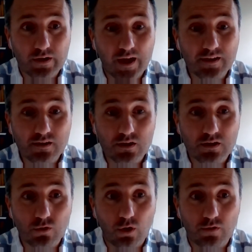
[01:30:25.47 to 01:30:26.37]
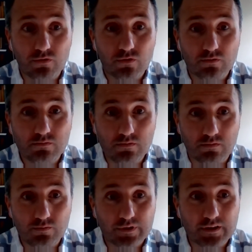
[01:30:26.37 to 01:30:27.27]
essences of
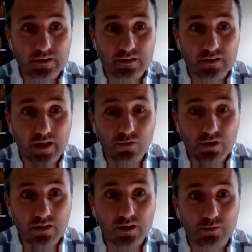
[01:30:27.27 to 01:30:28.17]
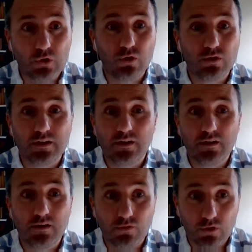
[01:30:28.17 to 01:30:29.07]
everything, because it
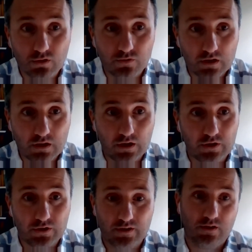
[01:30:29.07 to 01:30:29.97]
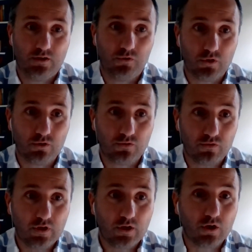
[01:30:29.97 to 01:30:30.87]
is the word of Allah, it is the word of
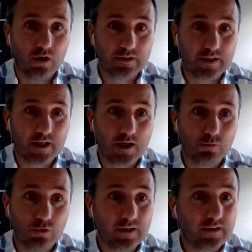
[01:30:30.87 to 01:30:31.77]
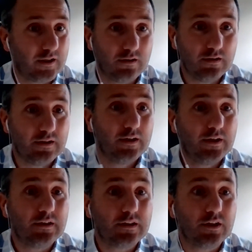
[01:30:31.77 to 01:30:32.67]
God, kalamullah. Then,
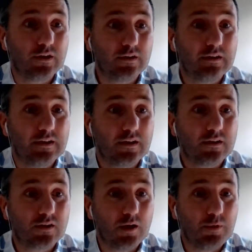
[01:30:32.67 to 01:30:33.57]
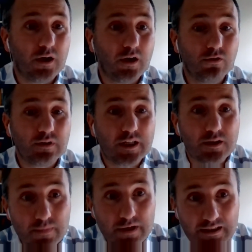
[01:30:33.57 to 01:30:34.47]
you know, somehow
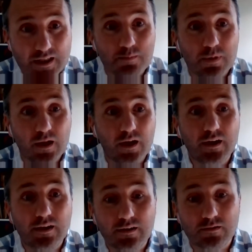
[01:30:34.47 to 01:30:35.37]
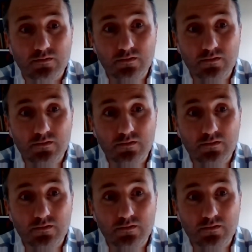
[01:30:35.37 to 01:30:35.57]
it may imply